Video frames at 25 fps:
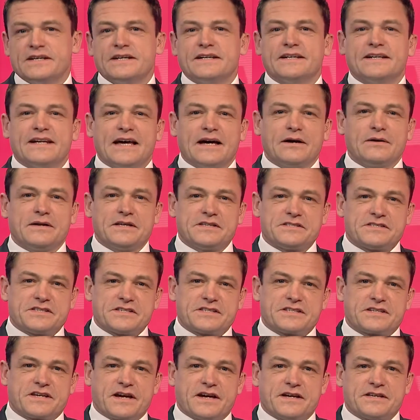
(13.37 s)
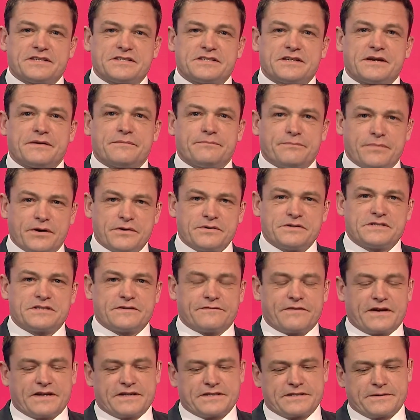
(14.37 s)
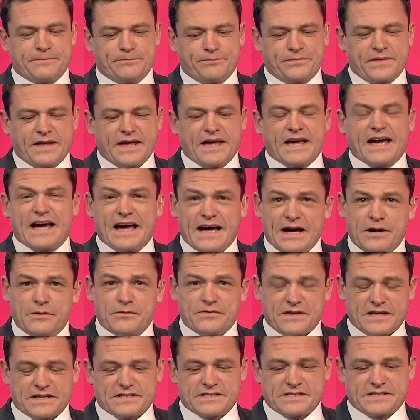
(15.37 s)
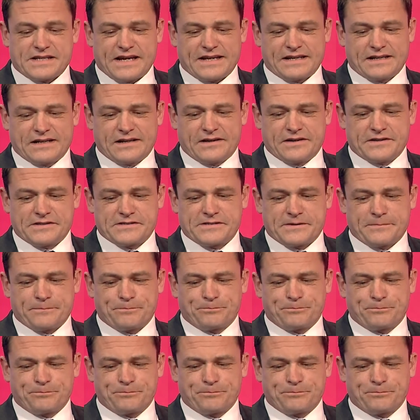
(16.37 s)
Now let's discuss post-event, how that is analysed.